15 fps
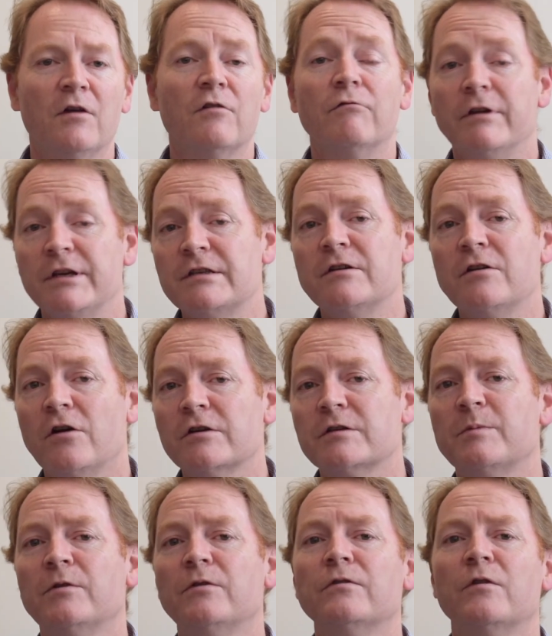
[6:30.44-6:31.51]
Recent
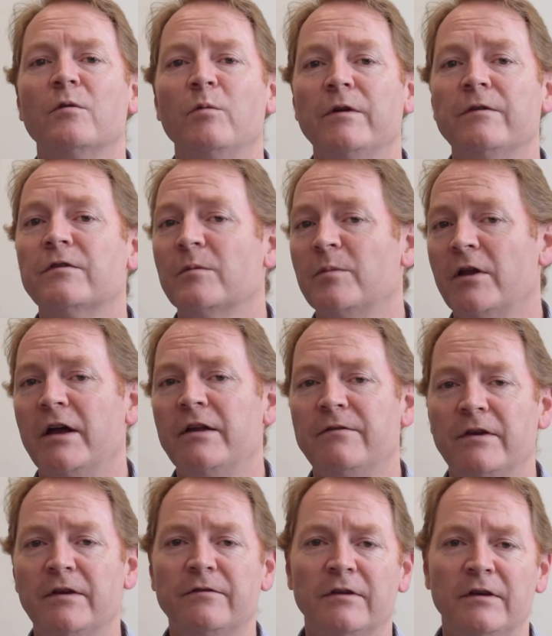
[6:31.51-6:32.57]
hospitals that we've supplied
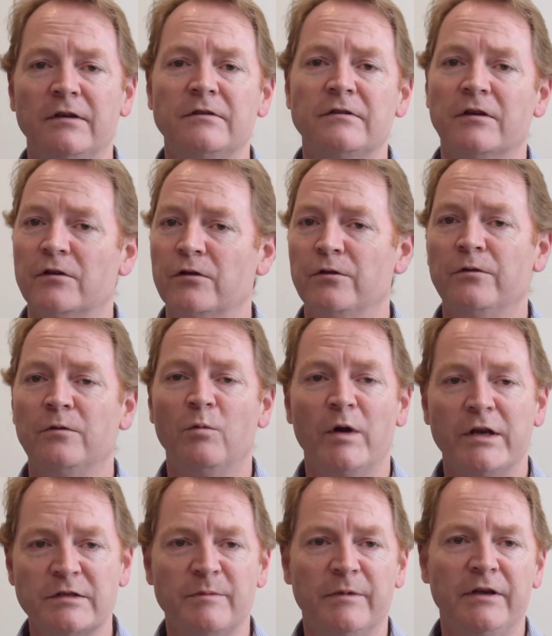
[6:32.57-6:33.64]
VFDs include
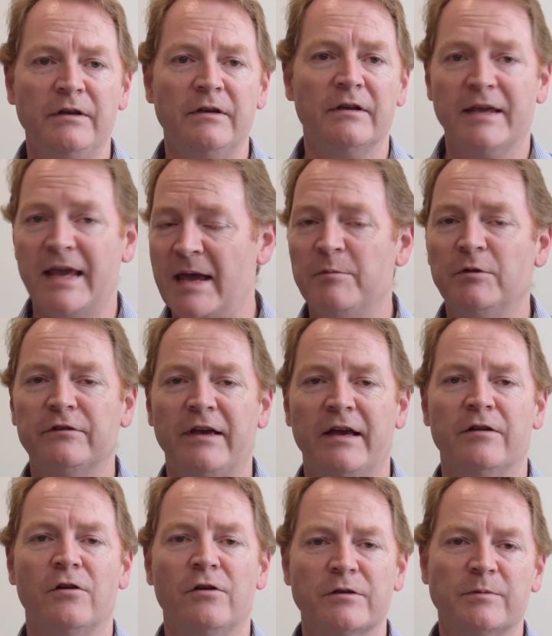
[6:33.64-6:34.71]
Westmead and
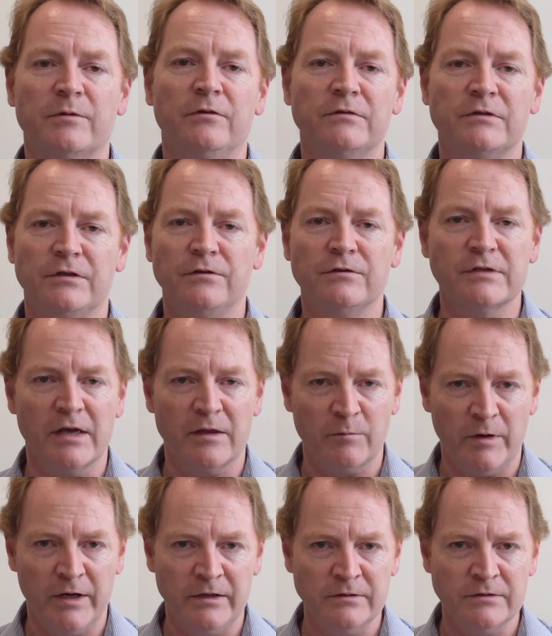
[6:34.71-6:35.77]
Campbelltown hospitals in New South
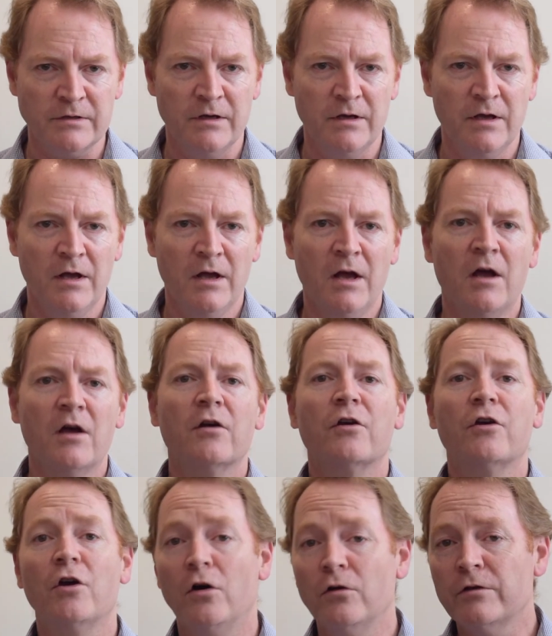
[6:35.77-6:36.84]
Wales,
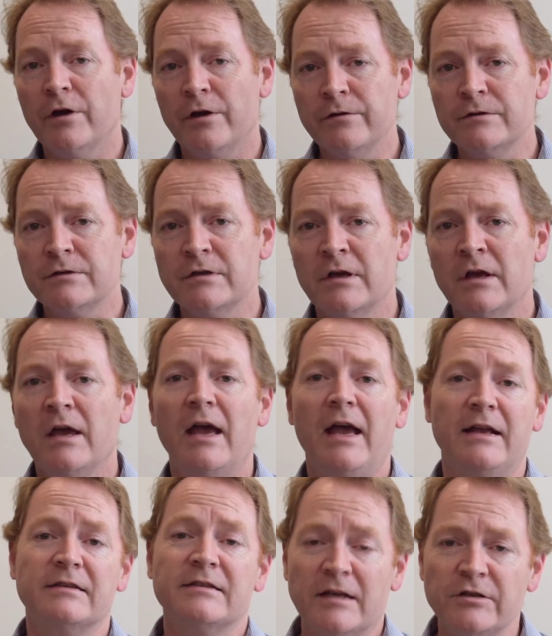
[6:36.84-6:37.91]
Gold Coast
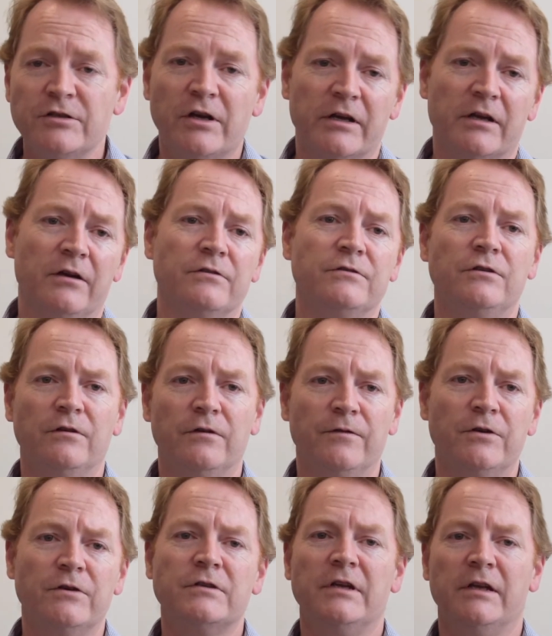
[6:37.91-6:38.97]
and Sunshine Coast
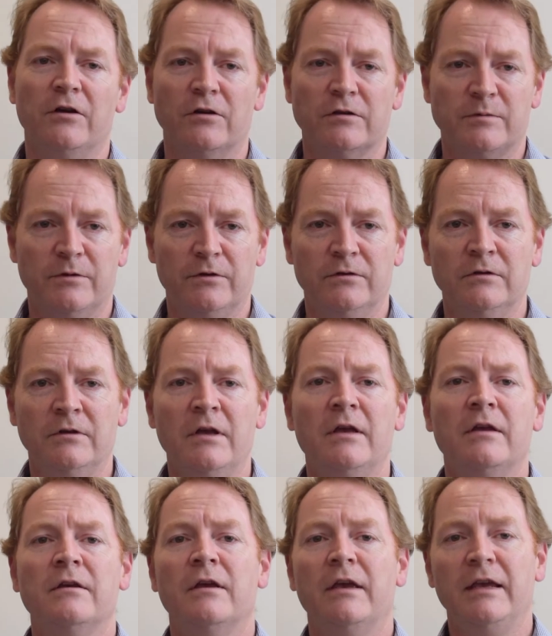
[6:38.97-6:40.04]
University Hospital
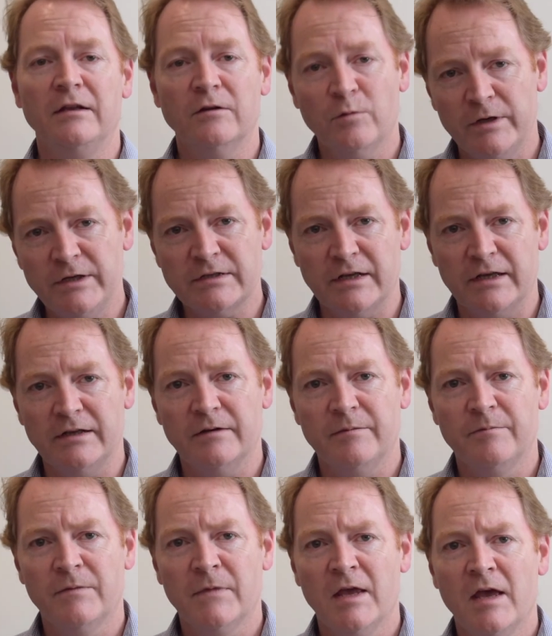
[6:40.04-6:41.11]
in Queensland.
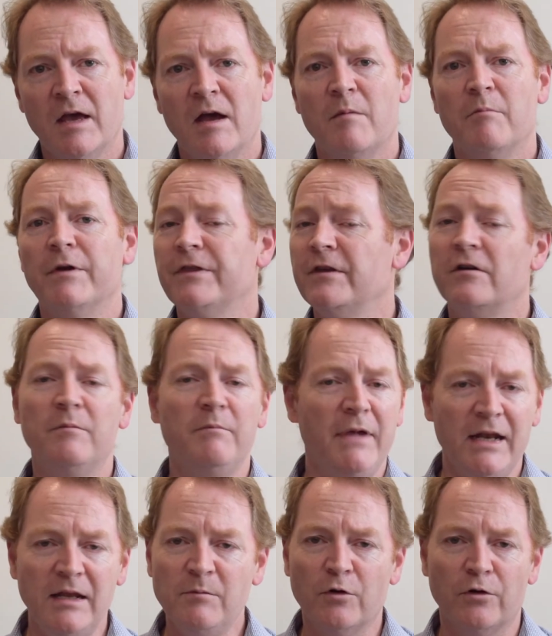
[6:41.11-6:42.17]
But there are
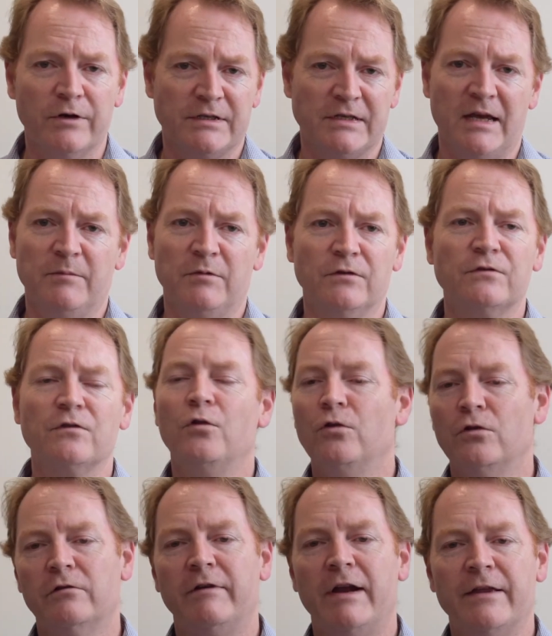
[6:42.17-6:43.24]
many more examples
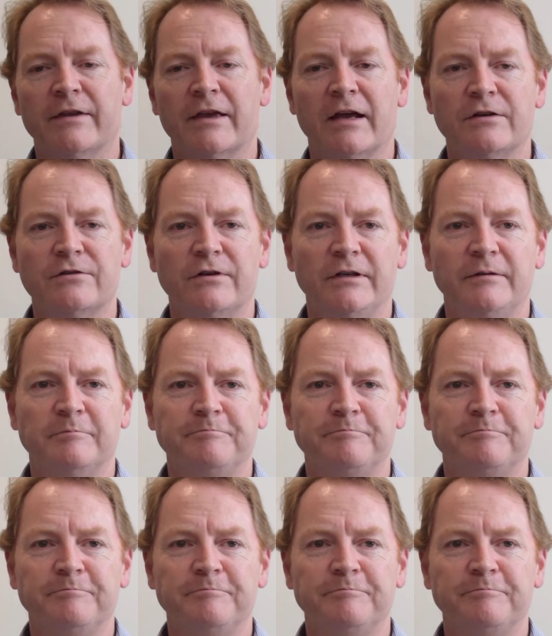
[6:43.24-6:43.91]
all around the country.